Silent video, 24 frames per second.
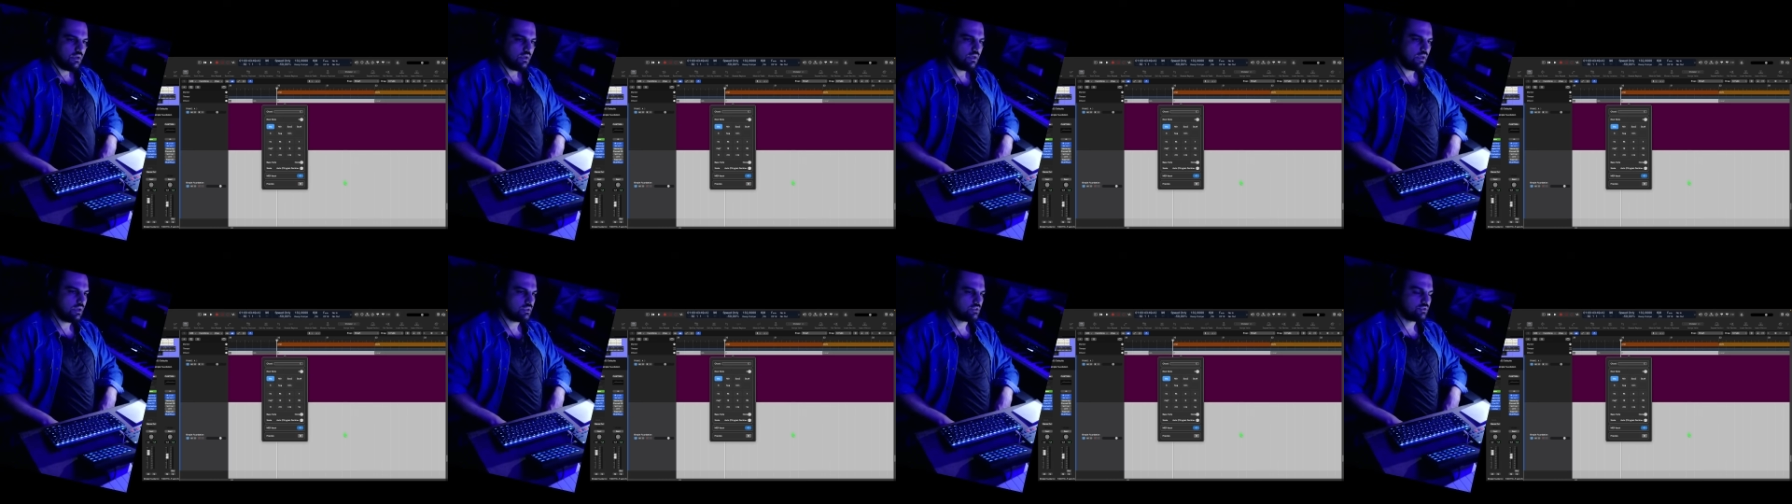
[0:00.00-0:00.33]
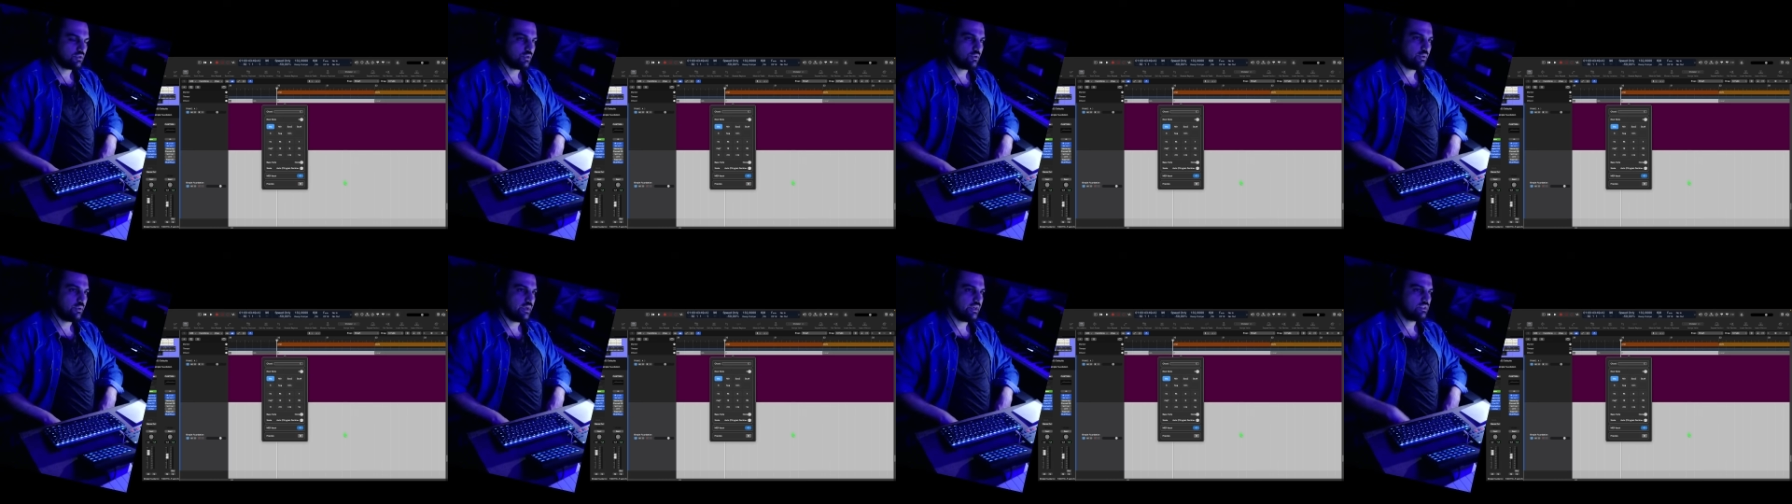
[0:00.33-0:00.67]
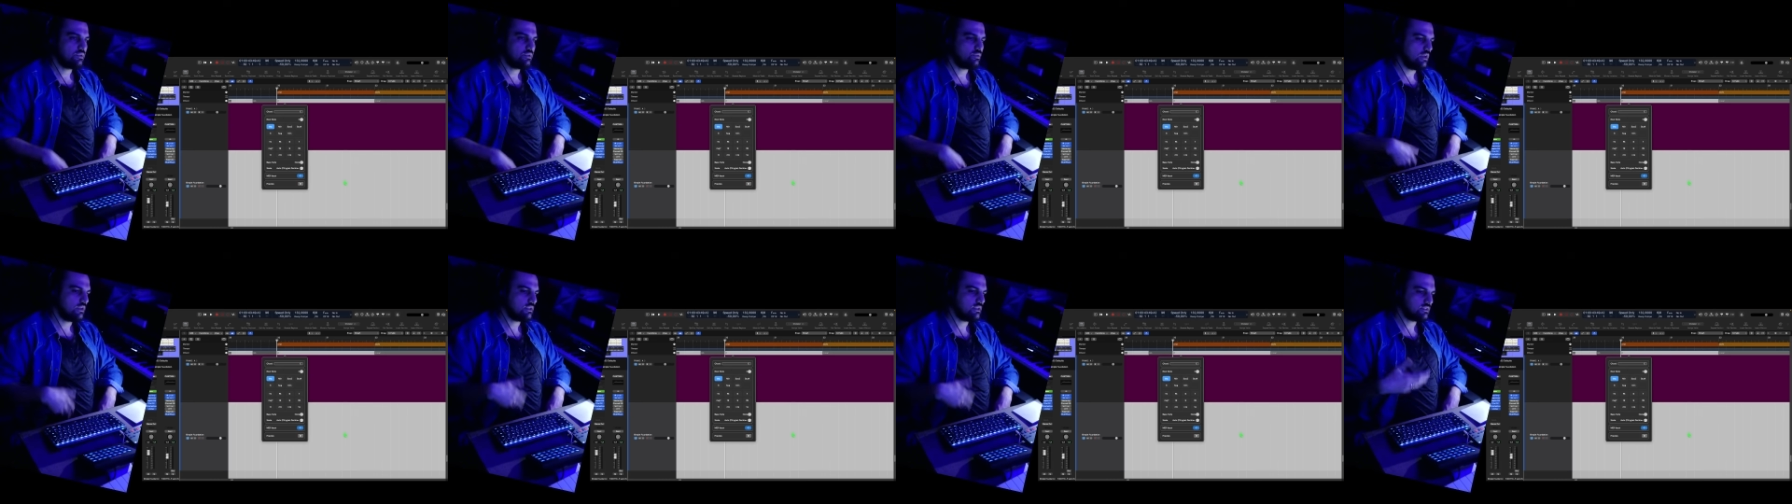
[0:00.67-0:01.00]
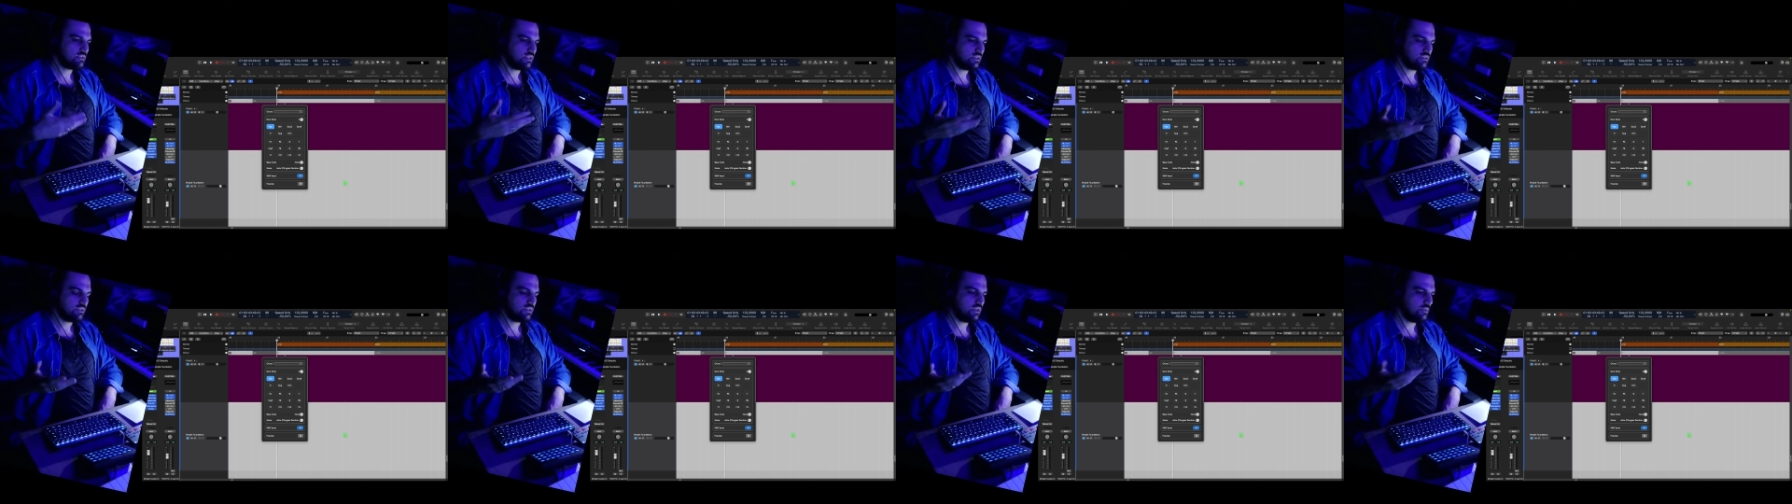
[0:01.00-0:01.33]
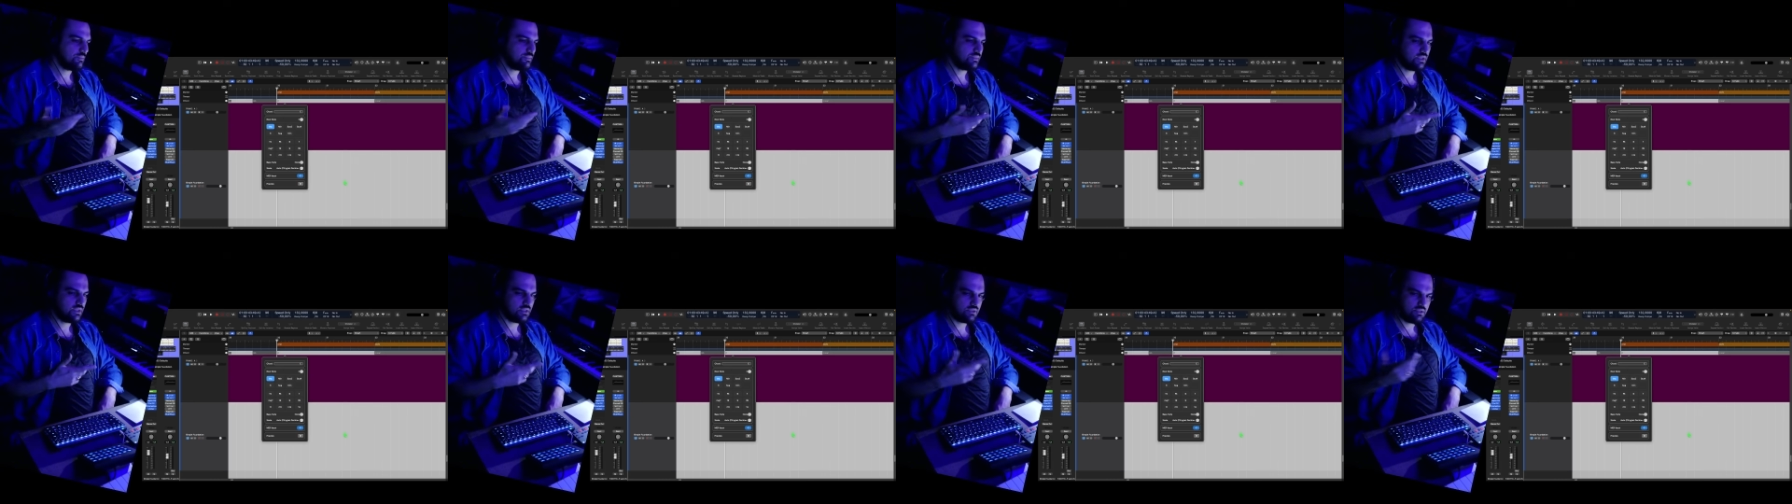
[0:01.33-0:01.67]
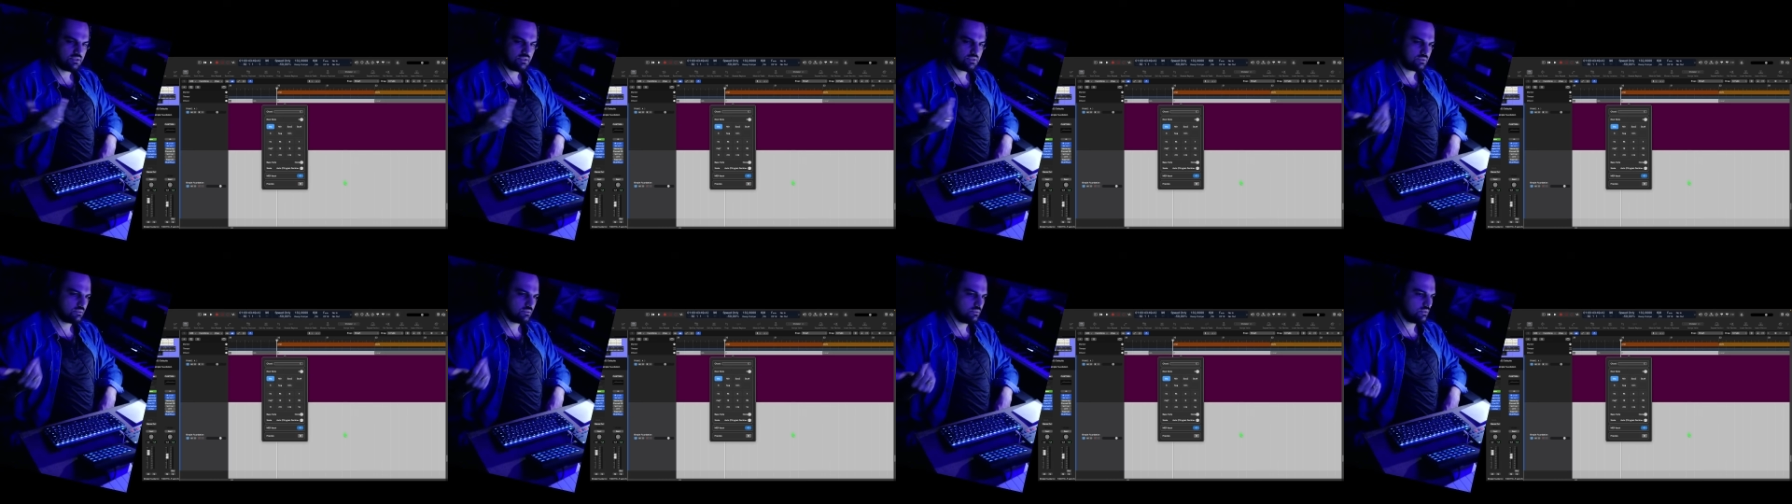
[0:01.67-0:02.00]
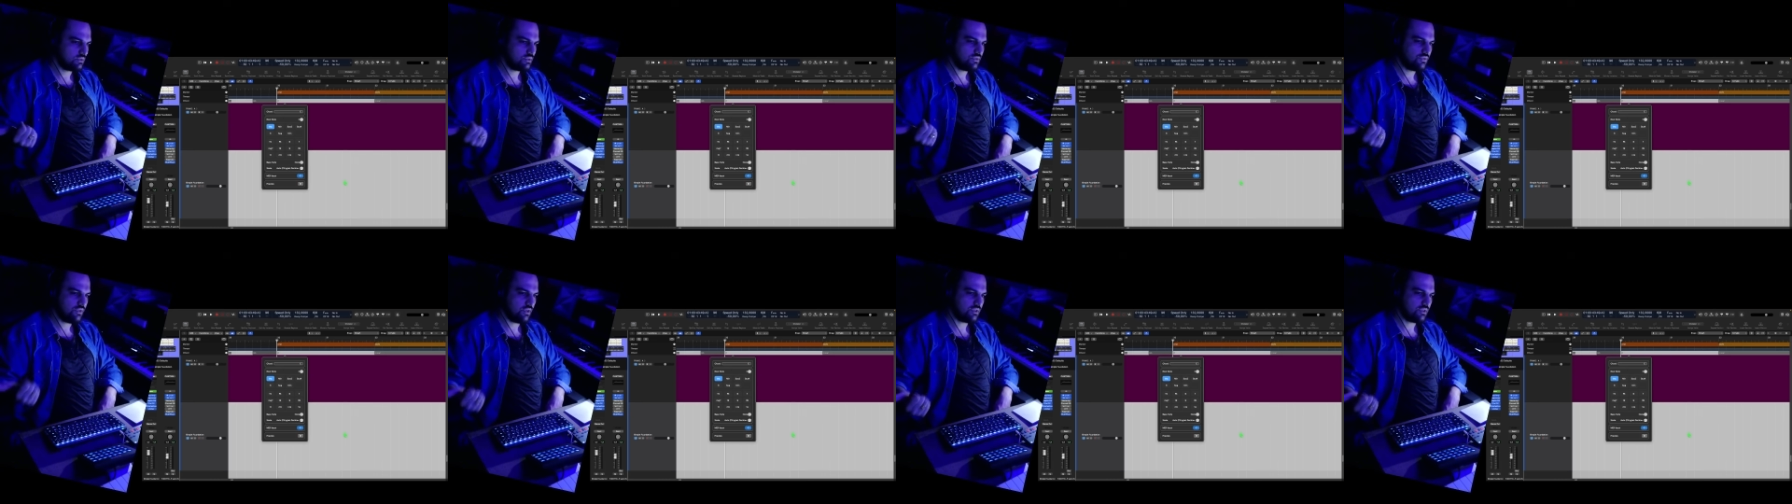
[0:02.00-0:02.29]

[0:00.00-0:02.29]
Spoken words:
create one setup that is good for